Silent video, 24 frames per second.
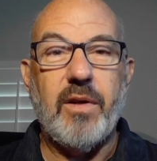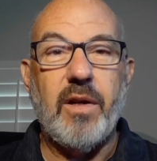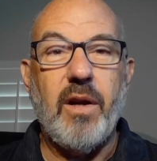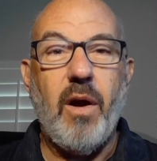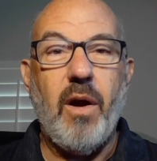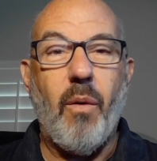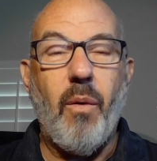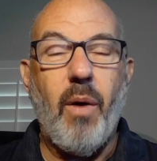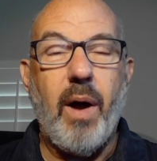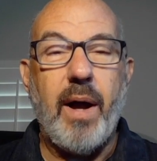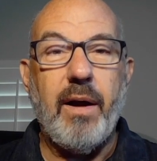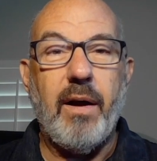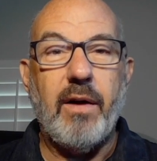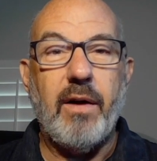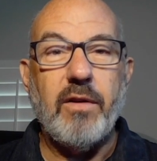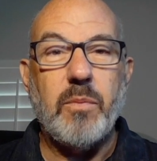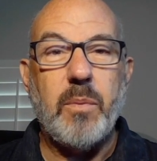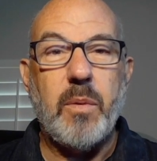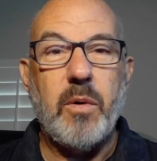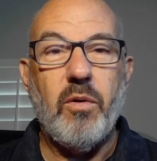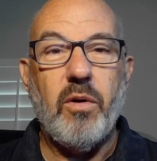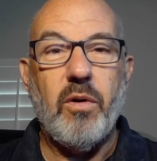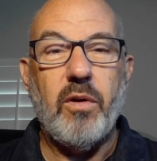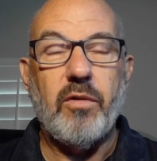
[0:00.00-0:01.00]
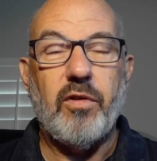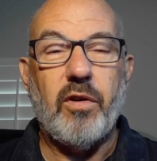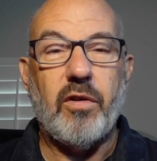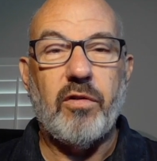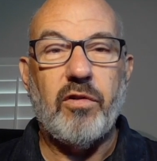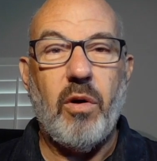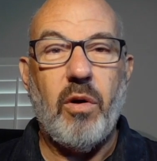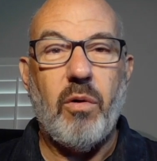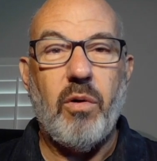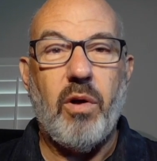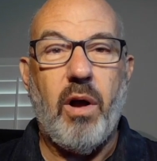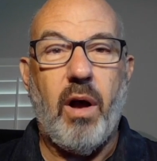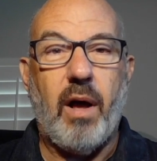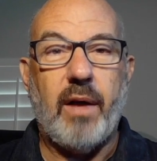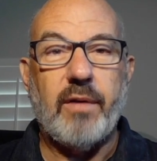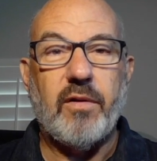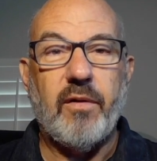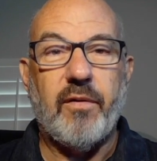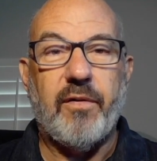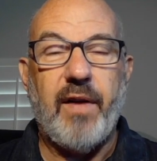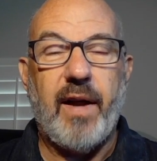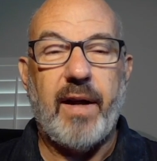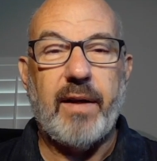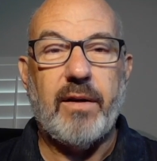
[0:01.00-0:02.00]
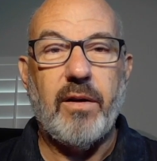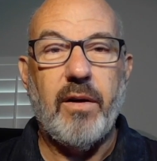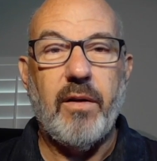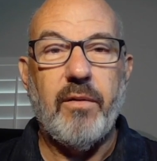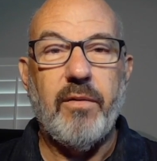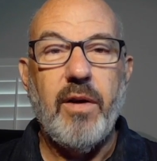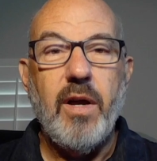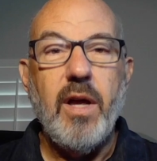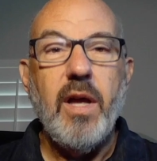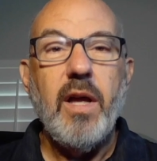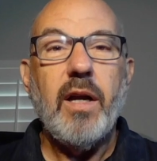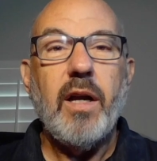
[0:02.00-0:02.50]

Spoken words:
You know why entrepreneurs are so cost effective?